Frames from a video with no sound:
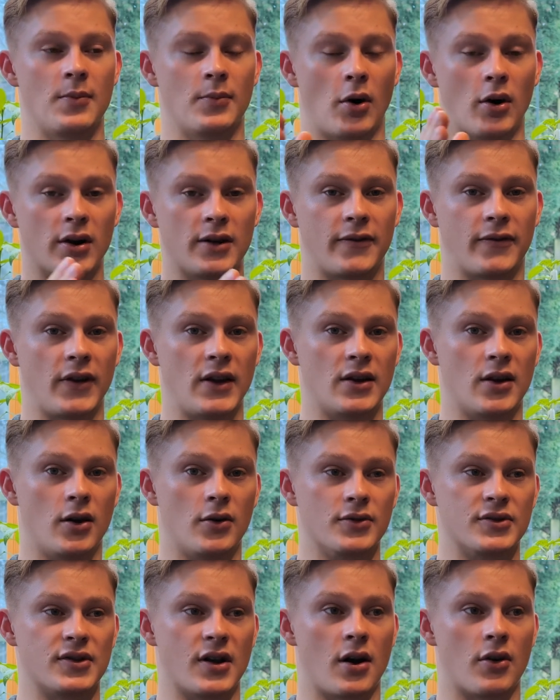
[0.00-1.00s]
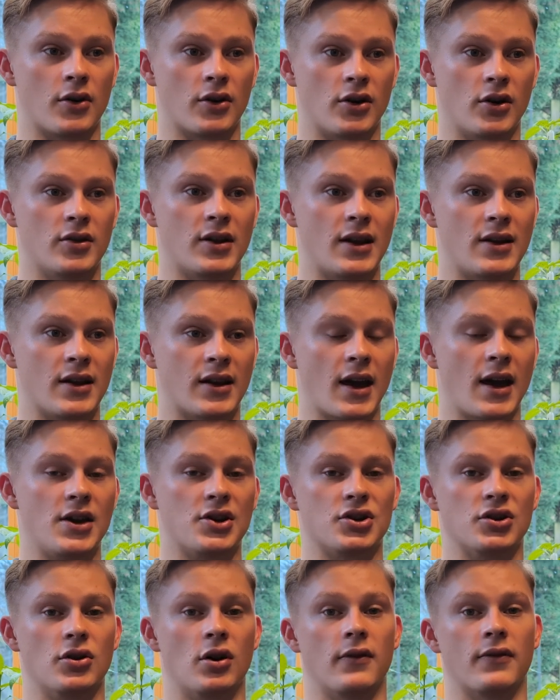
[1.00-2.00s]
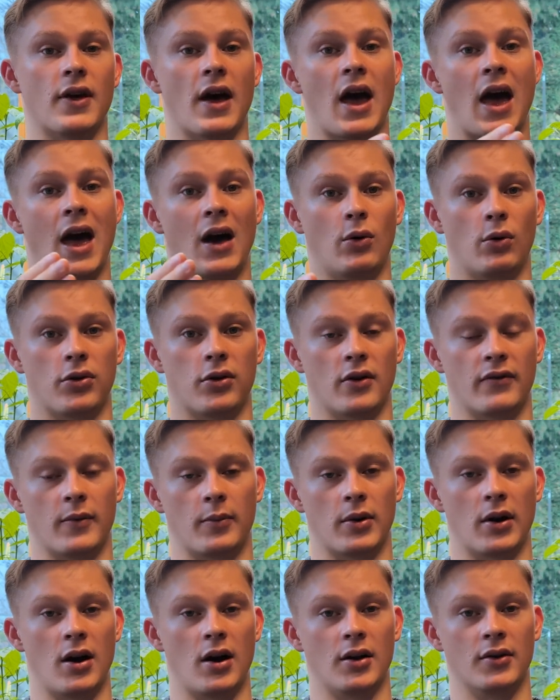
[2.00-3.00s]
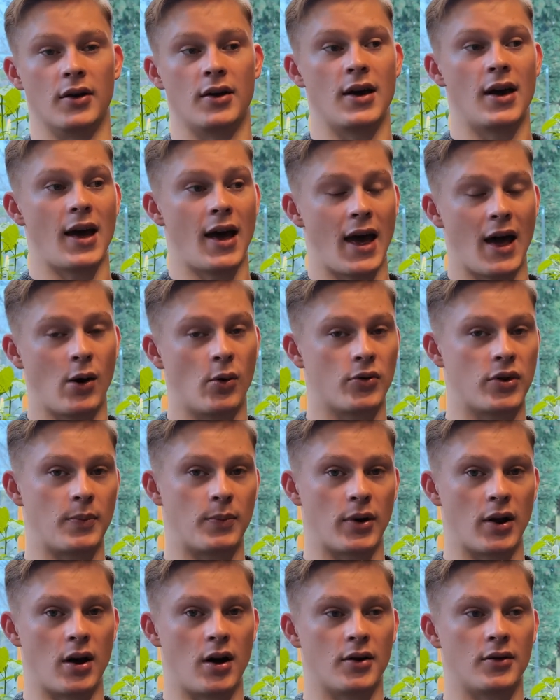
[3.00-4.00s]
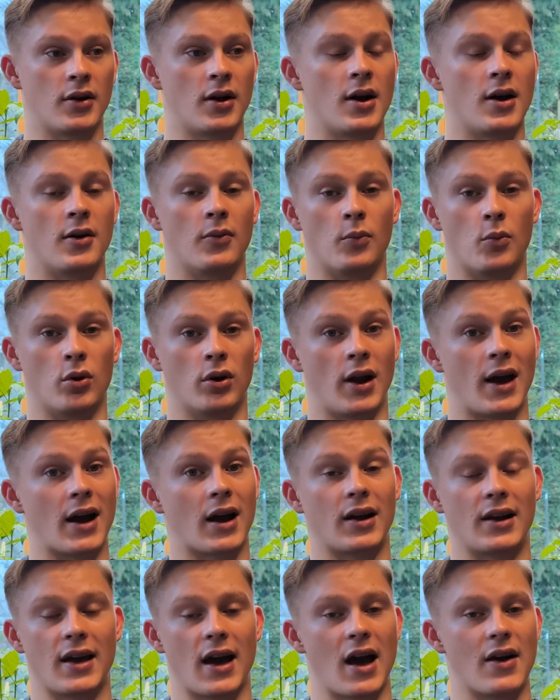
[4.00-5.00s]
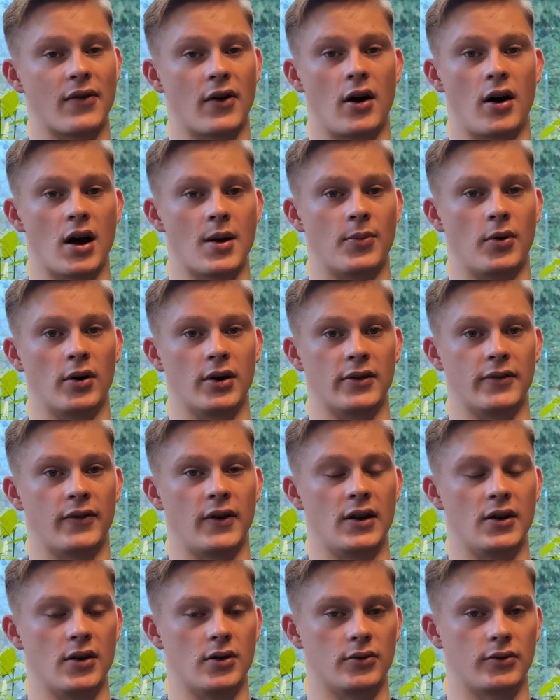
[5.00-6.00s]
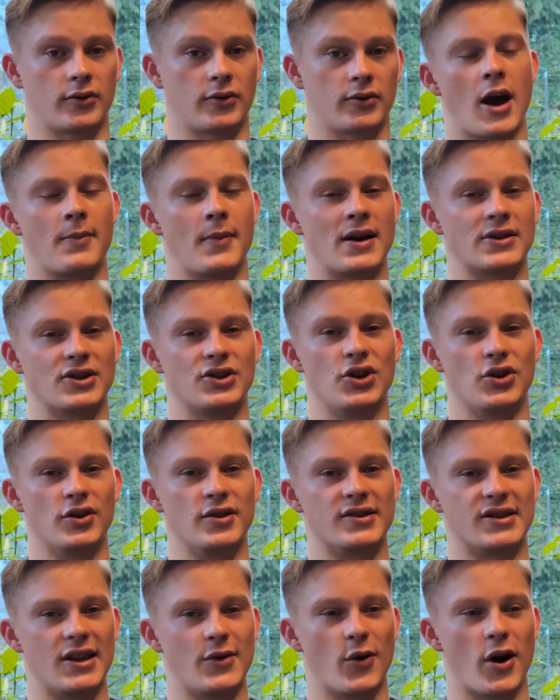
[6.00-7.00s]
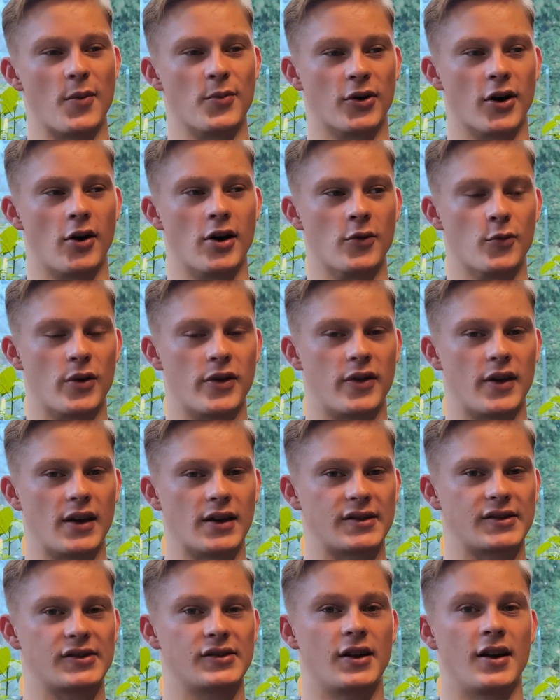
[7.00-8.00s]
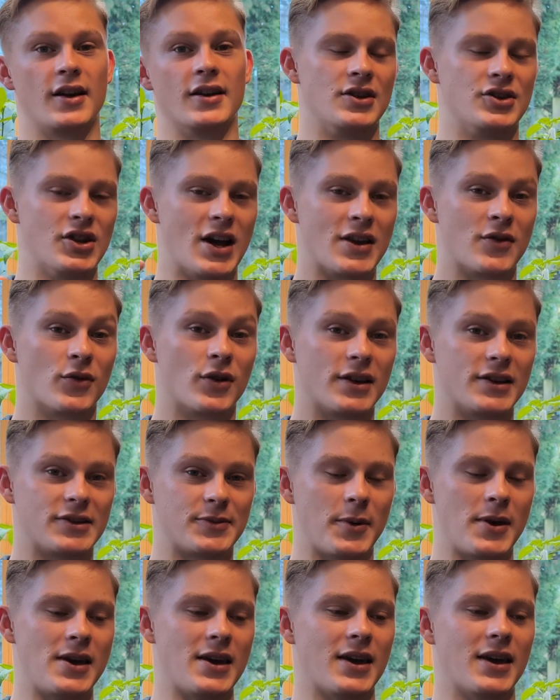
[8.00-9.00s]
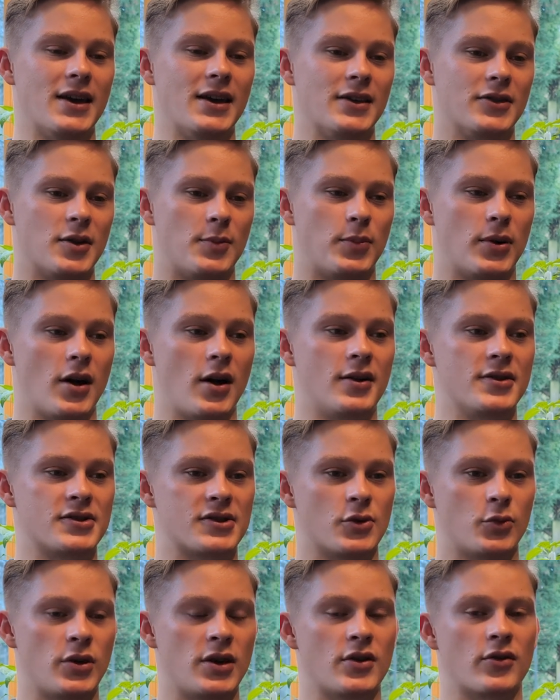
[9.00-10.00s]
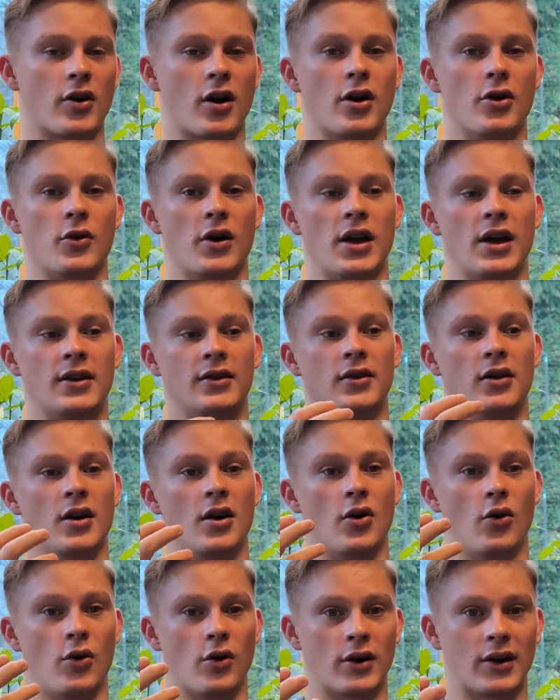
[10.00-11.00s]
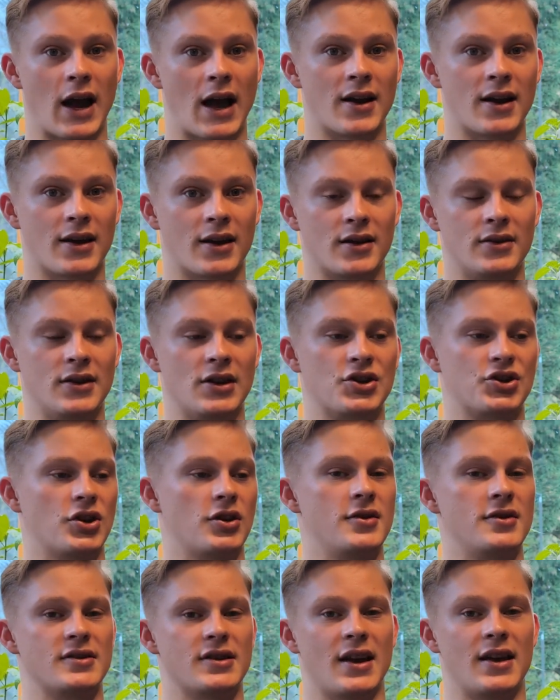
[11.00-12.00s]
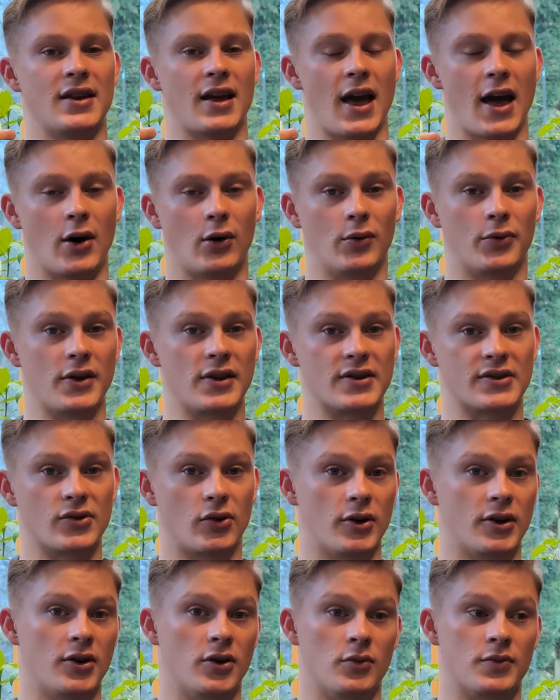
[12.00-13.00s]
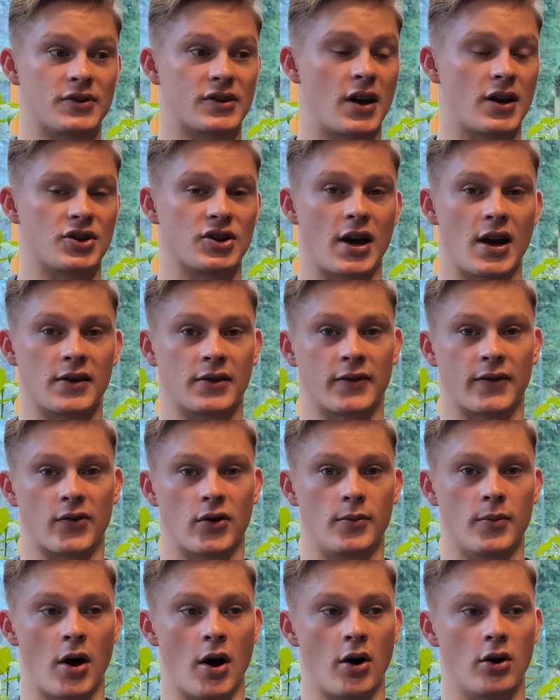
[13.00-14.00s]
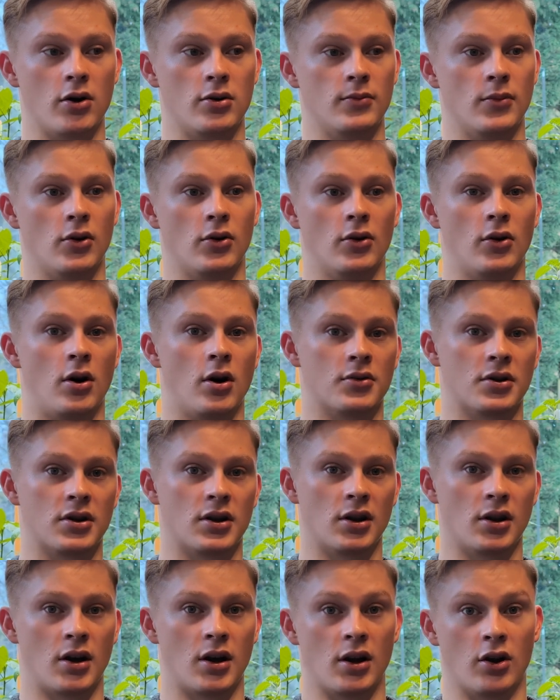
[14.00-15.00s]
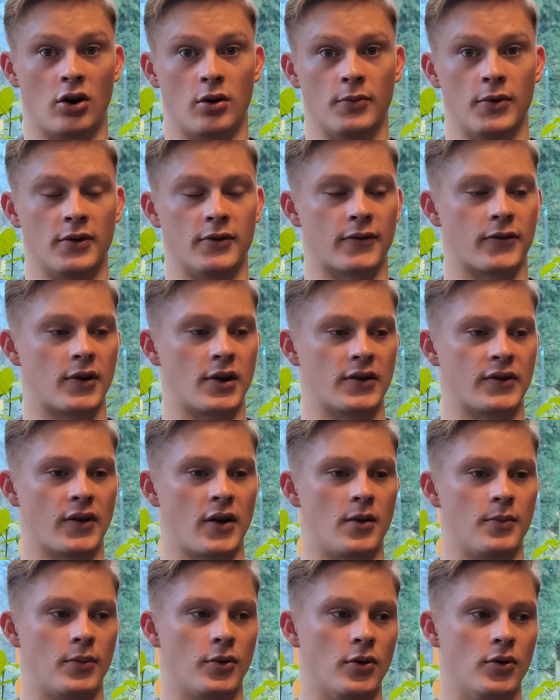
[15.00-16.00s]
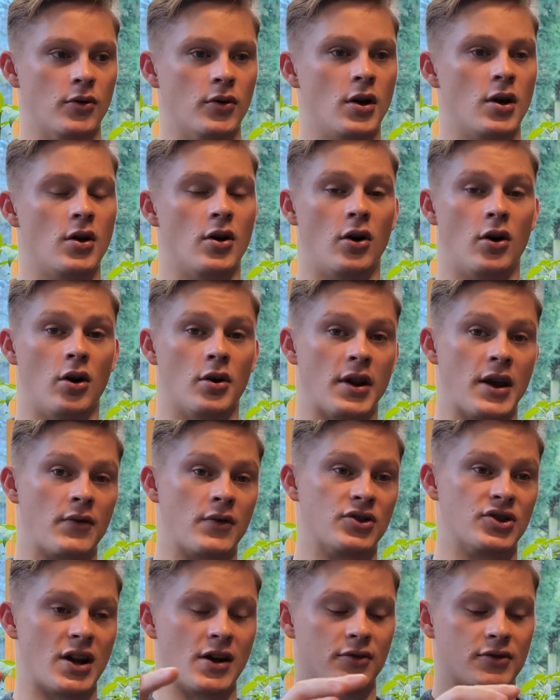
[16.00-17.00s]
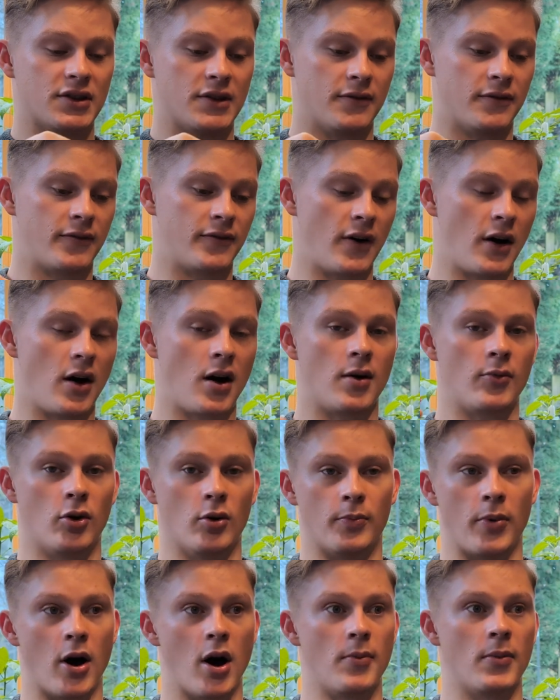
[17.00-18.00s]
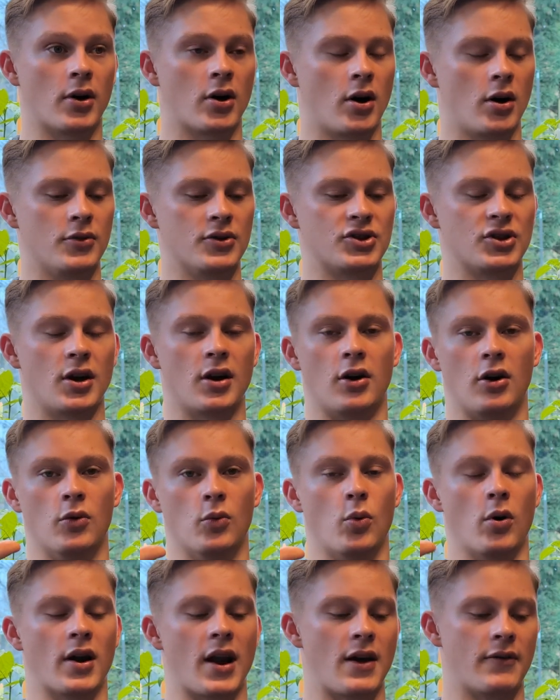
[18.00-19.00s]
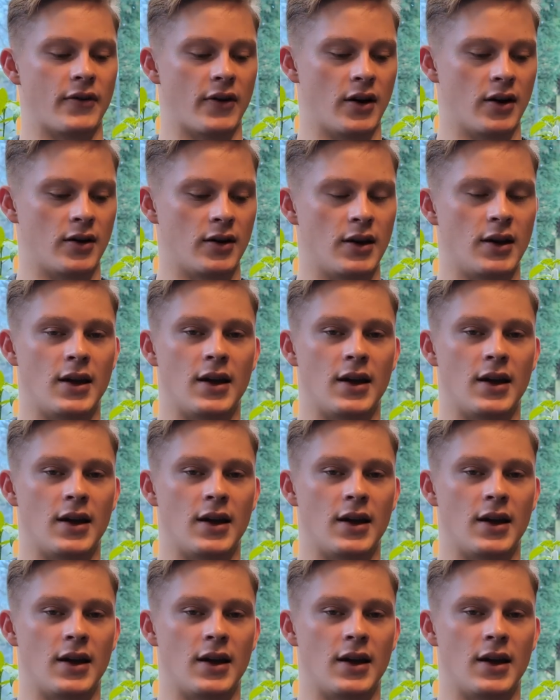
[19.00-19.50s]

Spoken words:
Polyphenols are a good indication of the health of a plant. A healthy plant will likely have higher polyphenols. I imagine you can see where I'm going with this. Generally speaking, the plants that we grow in organic conditions in healthy soil, such as from home or on an allotment, for example, or on a regenerative farm or permaculture or whatever,